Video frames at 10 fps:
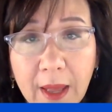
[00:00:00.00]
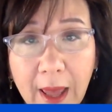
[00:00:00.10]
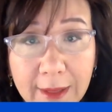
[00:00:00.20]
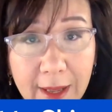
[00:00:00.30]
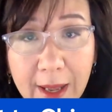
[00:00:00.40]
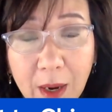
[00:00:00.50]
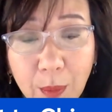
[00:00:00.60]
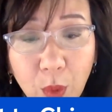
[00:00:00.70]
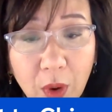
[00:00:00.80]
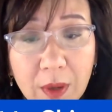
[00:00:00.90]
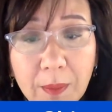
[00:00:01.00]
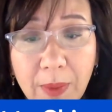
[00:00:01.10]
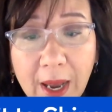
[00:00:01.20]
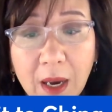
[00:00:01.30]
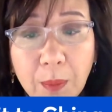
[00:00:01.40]
at the airport
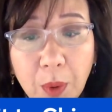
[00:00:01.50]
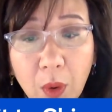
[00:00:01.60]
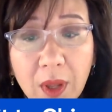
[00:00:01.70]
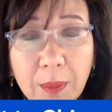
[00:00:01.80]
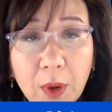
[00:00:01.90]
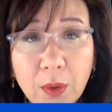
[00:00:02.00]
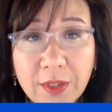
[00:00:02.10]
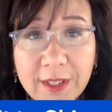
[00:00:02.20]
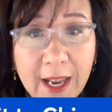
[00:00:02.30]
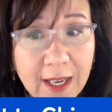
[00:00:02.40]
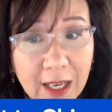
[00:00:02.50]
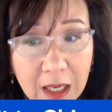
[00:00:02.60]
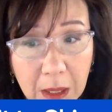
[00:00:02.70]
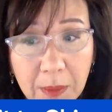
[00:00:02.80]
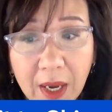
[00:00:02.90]
by a Politburo standing
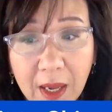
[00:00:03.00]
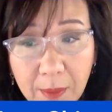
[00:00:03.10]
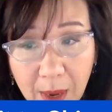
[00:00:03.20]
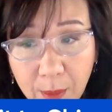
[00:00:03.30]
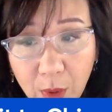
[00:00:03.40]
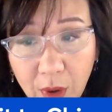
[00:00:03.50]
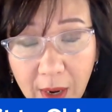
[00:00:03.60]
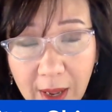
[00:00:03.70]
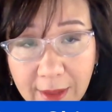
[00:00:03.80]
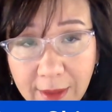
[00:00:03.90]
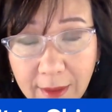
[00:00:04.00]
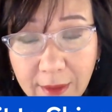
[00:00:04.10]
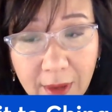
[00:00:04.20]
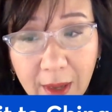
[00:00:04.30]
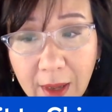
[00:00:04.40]
committee member
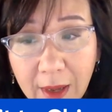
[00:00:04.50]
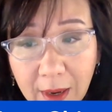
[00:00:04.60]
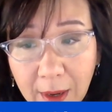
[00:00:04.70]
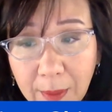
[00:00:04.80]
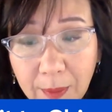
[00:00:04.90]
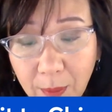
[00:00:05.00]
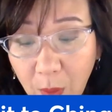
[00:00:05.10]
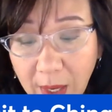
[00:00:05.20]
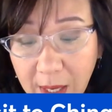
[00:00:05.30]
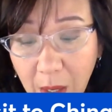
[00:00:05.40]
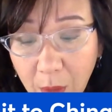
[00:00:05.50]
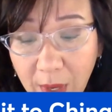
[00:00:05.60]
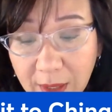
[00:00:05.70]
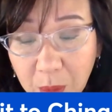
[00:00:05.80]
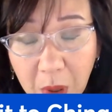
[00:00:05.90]
when
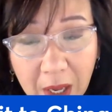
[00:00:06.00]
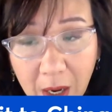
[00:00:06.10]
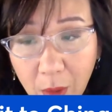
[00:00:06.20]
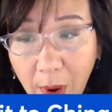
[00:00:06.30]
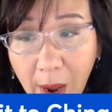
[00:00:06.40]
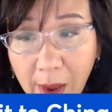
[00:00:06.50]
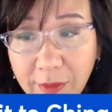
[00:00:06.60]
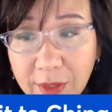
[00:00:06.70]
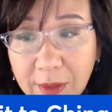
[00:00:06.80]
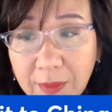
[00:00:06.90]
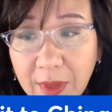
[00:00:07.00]
his plane arrives.